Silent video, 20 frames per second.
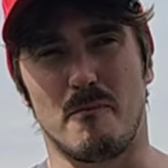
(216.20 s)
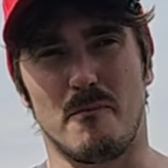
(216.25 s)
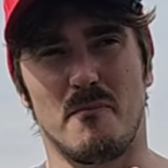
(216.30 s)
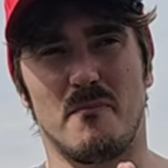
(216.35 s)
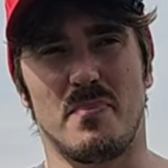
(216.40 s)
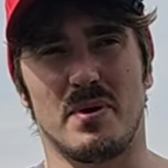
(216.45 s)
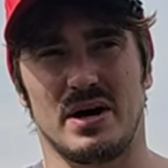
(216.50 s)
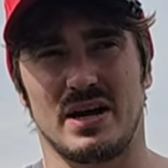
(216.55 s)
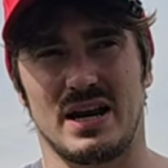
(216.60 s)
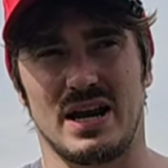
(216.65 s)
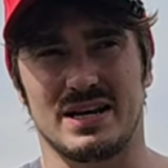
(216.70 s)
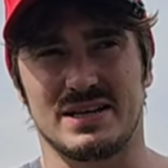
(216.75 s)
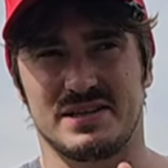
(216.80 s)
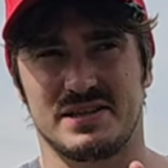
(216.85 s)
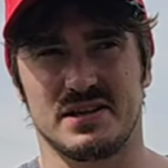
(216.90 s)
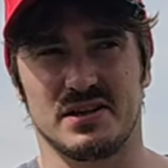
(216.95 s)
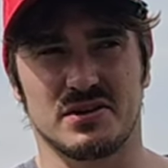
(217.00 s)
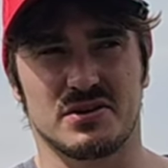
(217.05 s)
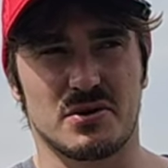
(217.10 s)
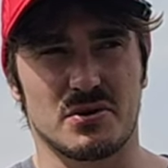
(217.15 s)
but I
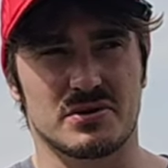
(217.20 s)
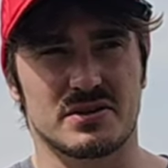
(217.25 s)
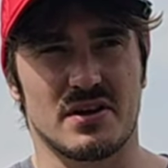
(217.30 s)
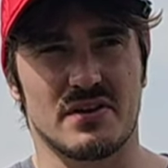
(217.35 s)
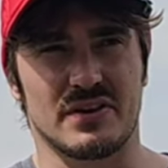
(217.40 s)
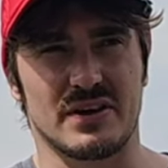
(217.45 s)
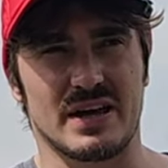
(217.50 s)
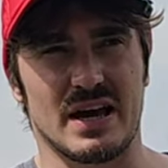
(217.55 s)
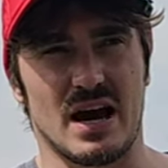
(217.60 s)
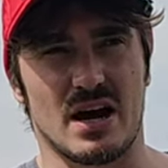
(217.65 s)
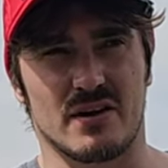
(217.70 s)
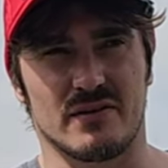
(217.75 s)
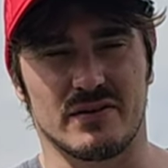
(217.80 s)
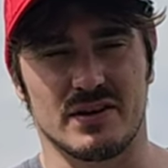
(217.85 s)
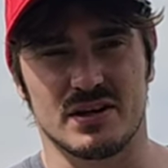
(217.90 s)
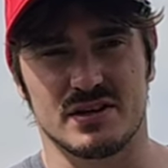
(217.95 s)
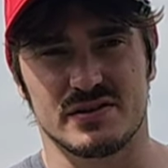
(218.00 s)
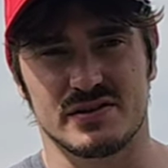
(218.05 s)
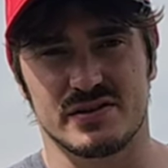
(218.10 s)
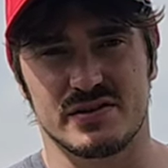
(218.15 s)
still took something out of
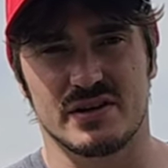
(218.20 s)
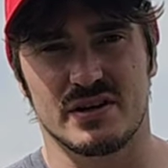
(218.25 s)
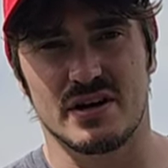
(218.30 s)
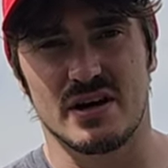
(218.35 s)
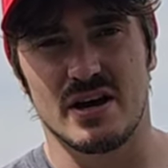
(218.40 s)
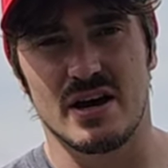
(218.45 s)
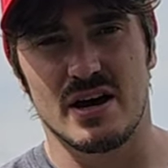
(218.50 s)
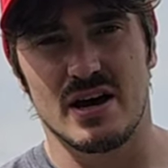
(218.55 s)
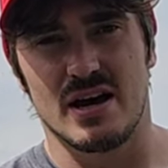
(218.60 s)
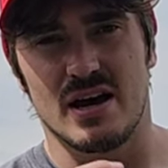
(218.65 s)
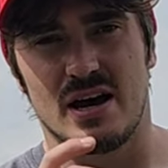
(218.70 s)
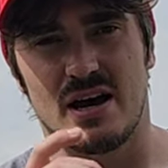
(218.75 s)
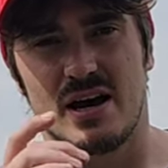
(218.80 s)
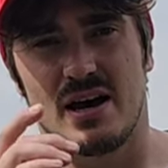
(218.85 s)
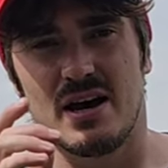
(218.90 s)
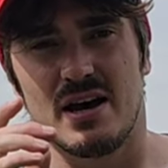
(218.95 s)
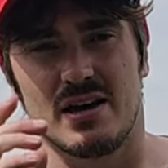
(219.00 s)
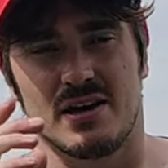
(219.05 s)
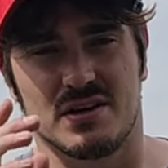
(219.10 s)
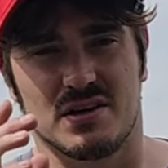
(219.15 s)
this.
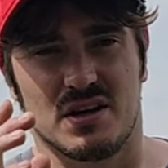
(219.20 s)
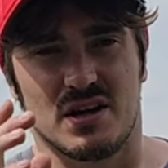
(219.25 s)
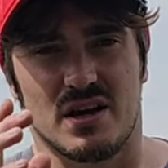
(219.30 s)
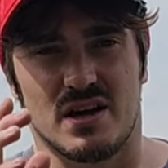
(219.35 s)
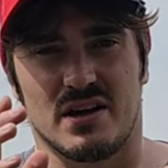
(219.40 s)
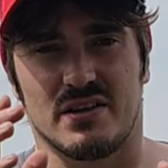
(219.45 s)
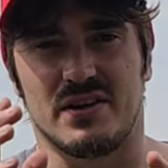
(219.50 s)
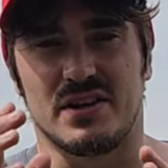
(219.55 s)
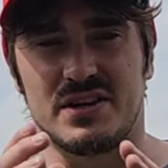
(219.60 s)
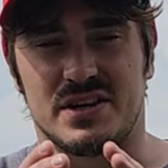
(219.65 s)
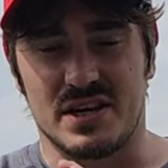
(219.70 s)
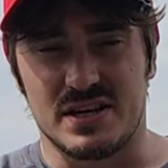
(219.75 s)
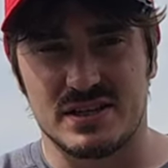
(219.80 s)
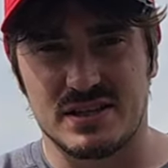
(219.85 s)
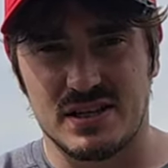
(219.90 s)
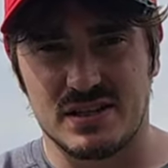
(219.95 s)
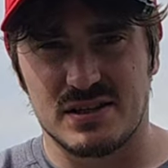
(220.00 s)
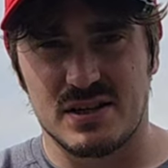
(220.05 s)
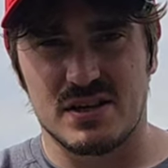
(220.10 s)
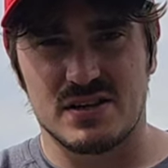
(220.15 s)
The
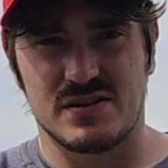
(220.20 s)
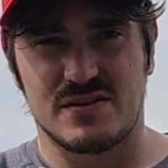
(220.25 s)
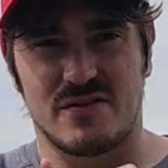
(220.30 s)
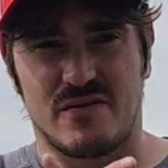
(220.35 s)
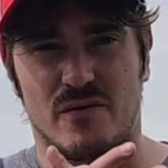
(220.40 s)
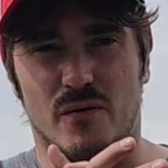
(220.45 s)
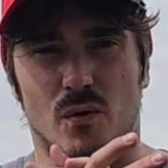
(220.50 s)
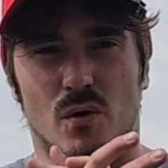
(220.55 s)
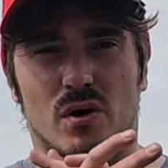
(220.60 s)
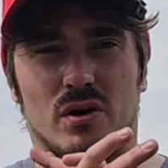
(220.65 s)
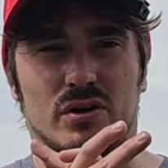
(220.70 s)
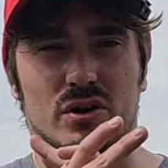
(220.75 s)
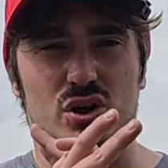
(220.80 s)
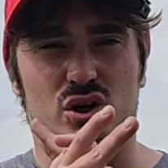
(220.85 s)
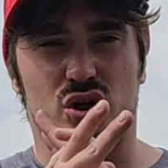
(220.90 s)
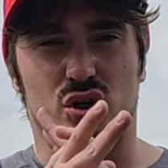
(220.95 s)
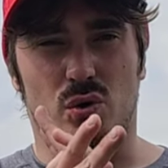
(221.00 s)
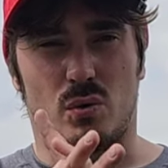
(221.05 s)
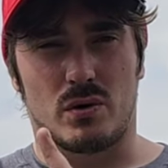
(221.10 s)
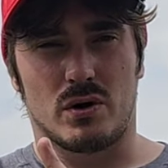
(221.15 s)
distances for the
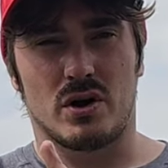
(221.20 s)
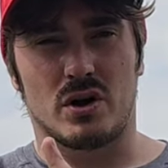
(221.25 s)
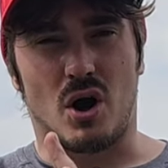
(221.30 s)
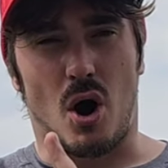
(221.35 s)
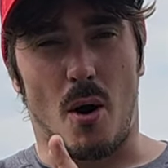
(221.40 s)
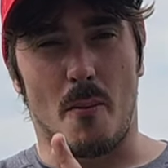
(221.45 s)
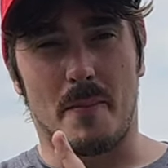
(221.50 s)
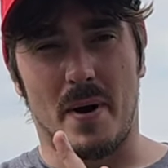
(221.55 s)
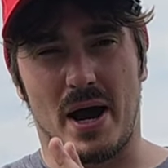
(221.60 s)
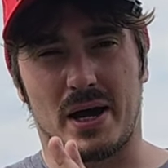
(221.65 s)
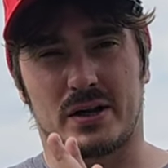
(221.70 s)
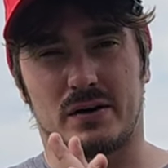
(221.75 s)
shorter compact